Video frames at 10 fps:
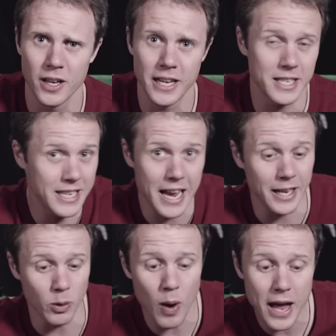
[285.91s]
It doesn't get in
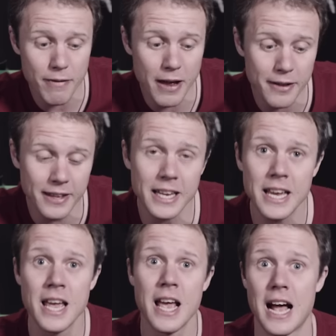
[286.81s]
the way of anything,
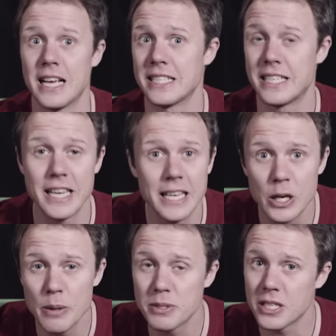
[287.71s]
has gear
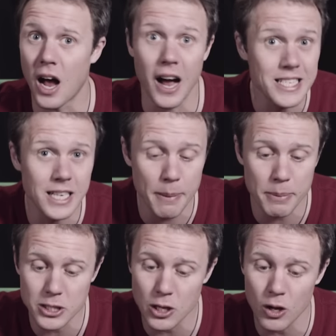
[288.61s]
loops, ice clipper
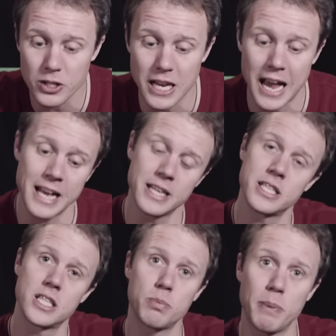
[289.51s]
slots and
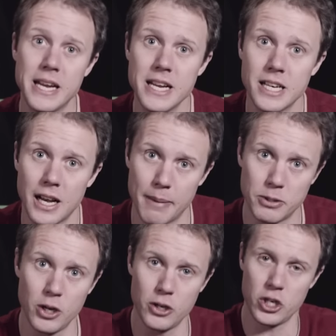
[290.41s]
speed clips,
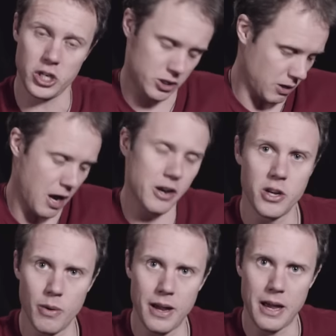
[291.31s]
so you can just
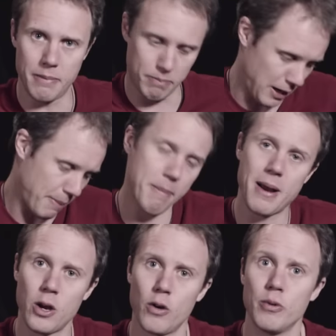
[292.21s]
undo it and clip it
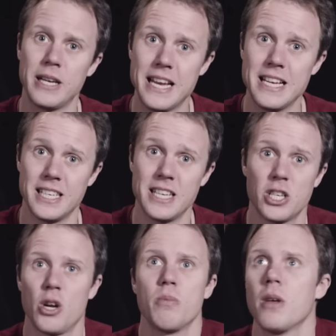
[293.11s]
back on really easily.
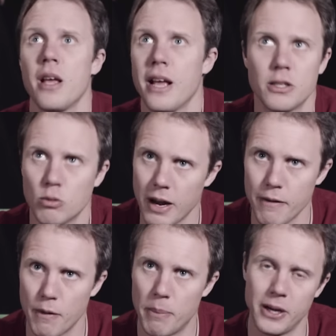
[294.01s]
So it's great
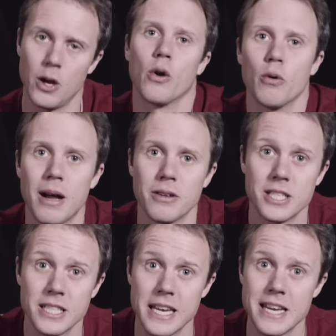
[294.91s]
for putting it on around
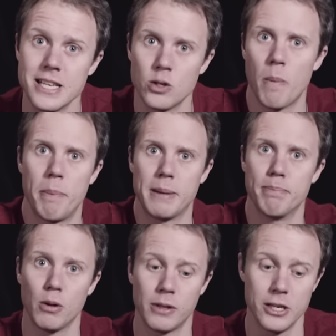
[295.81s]
skis or big
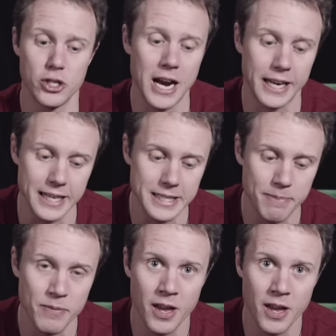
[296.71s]
bulky jackets.